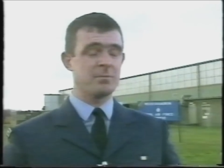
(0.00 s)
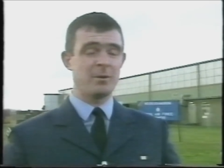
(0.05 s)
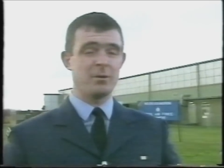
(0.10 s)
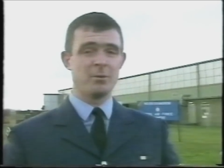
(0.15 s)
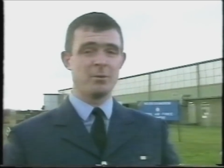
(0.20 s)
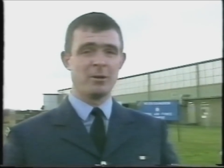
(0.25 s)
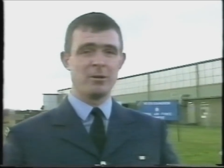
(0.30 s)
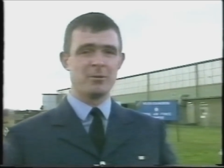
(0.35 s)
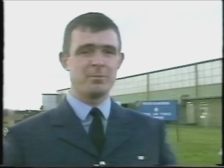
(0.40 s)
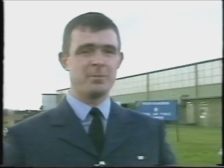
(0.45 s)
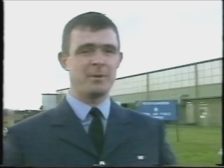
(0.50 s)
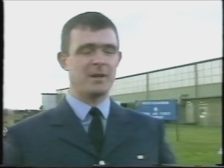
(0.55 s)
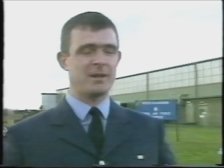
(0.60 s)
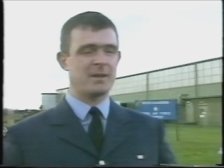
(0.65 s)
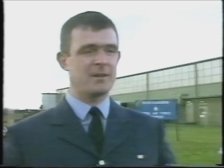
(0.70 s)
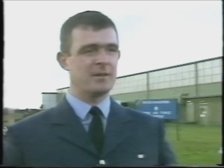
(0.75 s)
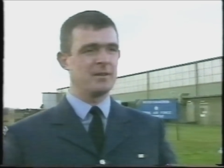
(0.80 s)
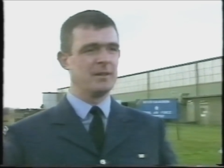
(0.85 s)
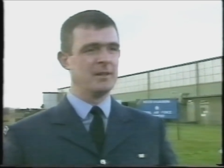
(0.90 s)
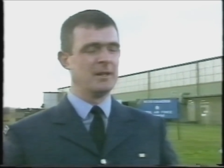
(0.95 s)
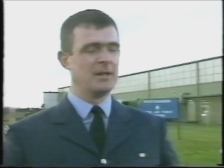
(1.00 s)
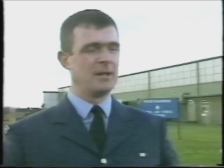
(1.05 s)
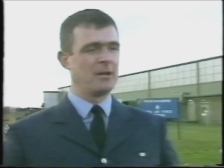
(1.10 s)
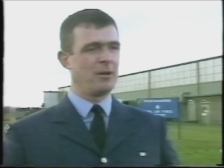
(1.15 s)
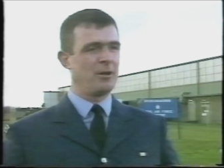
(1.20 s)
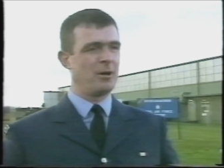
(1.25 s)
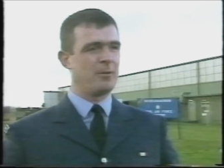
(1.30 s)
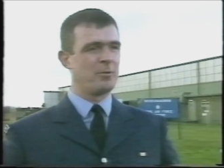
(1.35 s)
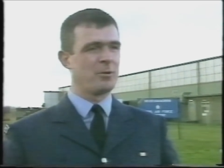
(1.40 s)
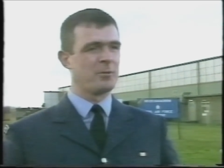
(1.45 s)
but we'll look back at
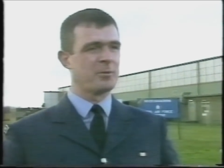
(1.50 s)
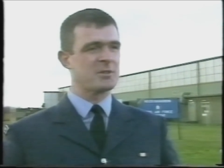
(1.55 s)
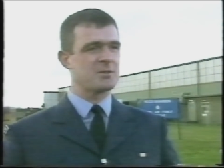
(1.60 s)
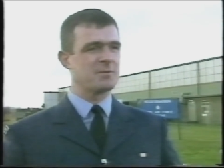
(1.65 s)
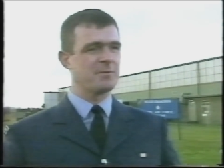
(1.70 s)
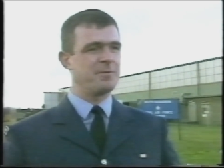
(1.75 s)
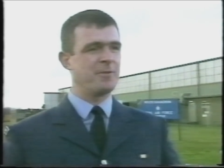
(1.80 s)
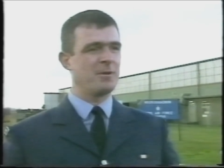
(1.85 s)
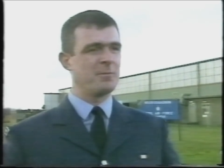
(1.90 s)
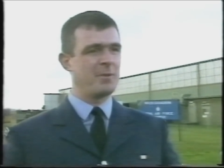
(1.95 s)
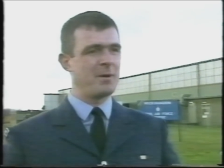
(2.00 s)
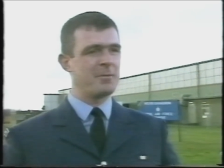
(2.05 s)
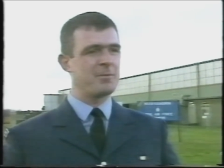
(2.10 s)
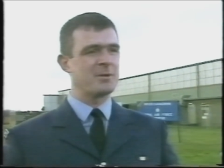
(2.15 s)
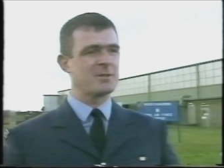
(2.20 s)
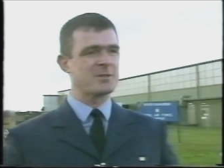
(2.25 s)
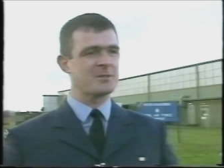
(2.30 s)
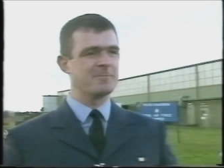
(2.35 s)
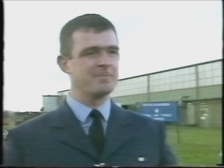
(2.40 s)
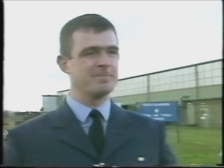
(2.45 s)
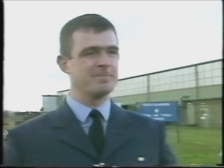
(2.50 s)
Laarbruch with some fond memories.